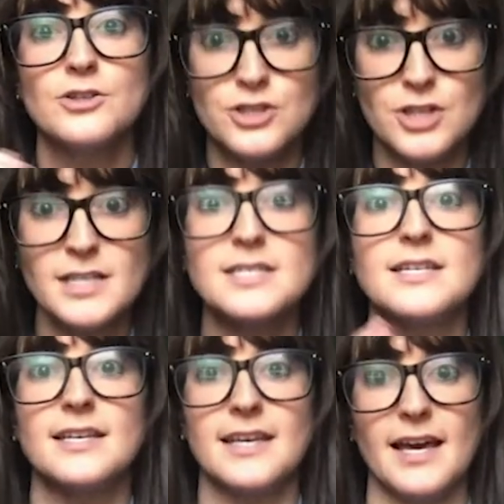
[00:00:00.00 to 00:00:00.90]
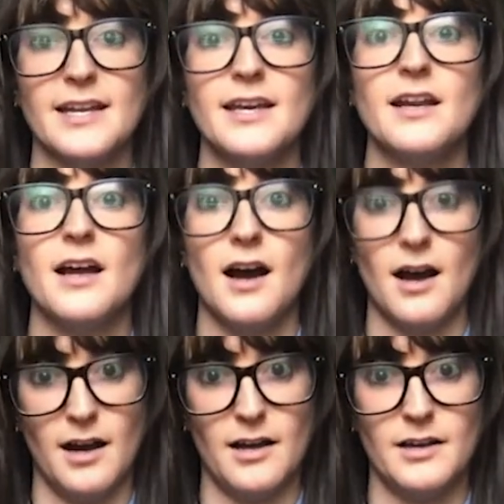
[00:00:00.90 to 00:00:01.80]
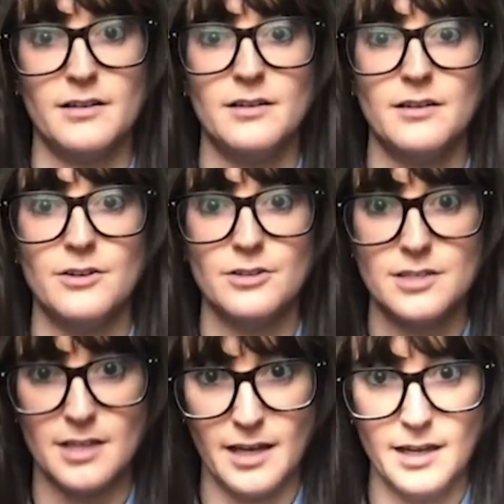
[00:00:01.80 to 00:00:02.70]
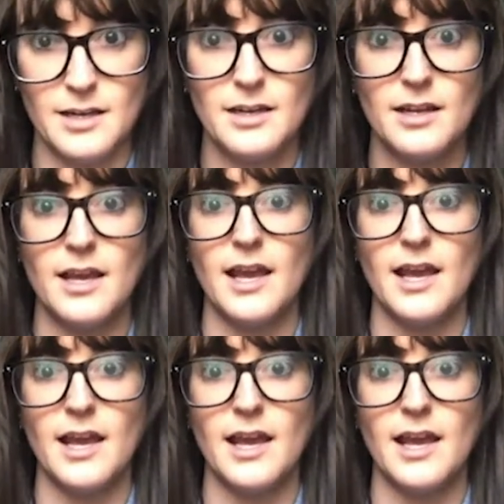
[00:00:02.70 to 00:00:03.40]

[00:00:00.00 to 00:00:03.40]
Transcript: just get it on your site and